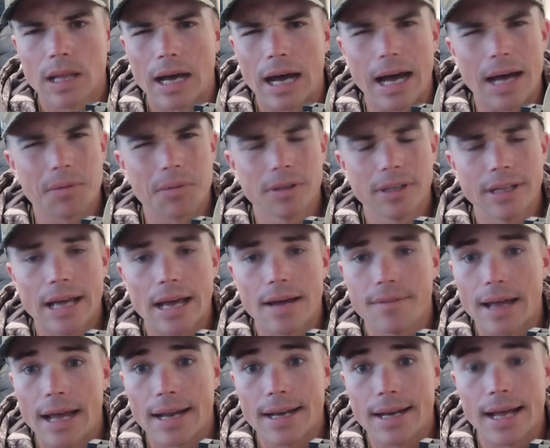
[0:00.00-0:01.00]
I really
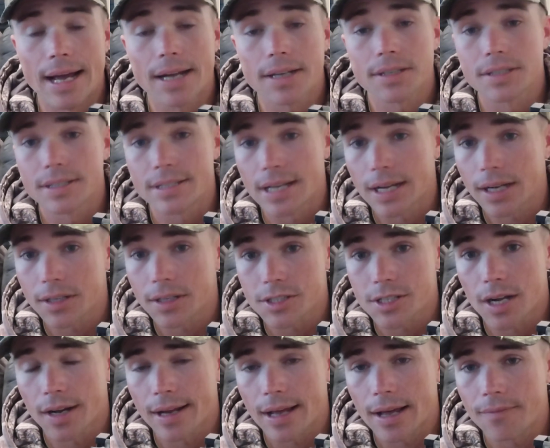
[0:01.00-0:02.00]
haven't had to actually take a
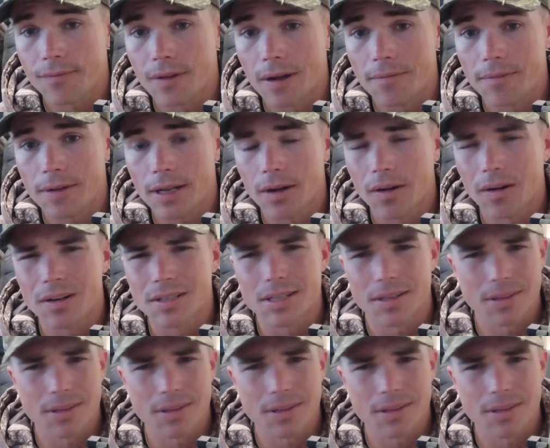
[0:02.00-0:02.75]
shot at 50 yards.